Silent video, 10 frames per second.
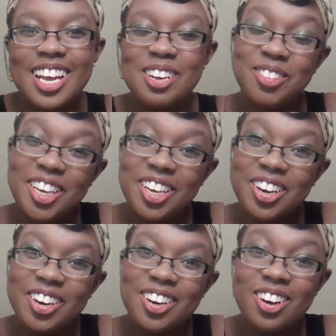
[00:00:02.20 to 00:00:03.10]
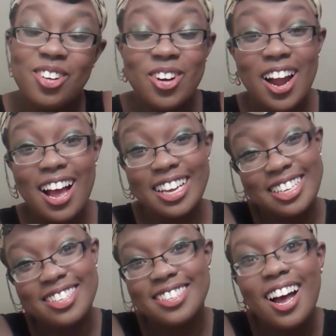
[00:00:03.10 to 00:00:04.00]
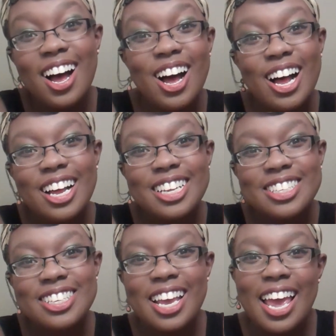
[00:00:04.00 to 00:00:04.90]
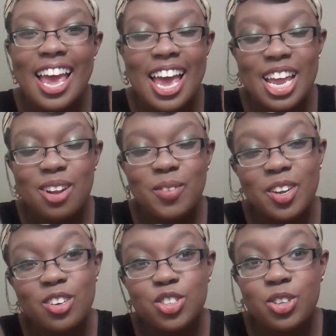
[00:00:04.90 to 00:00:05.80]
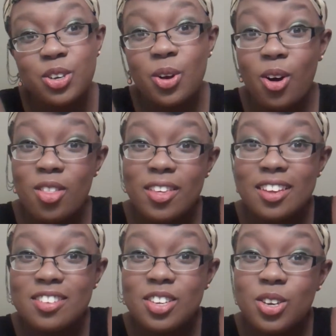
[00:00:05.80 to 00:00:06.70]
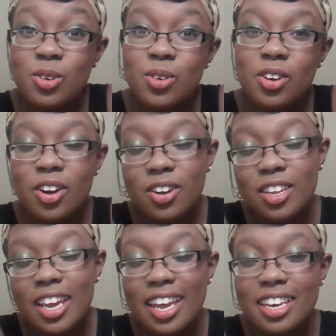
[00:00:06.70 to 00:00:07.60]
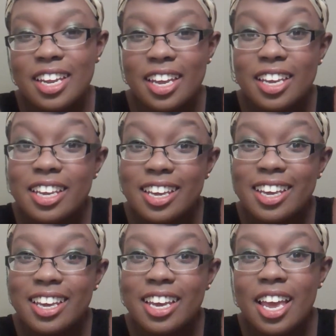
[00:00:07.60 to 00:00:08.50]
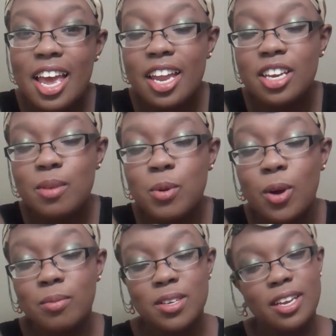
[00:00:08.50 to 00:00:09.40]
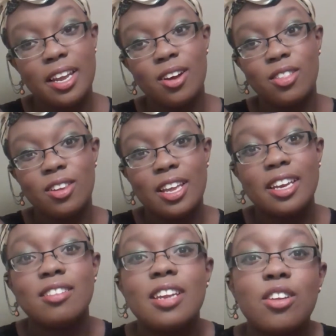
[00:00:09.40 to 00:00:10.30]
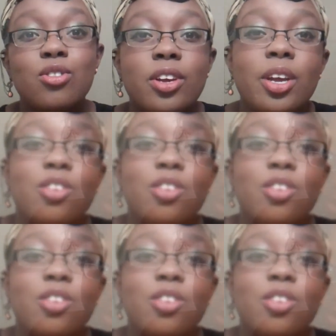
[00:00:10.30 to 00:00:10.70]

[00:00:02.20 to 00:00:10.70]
I'm Akira or Aki Sauce, and I'm here to show you all things cute, curly, and kinky, and keep you up to date on the latest natural hair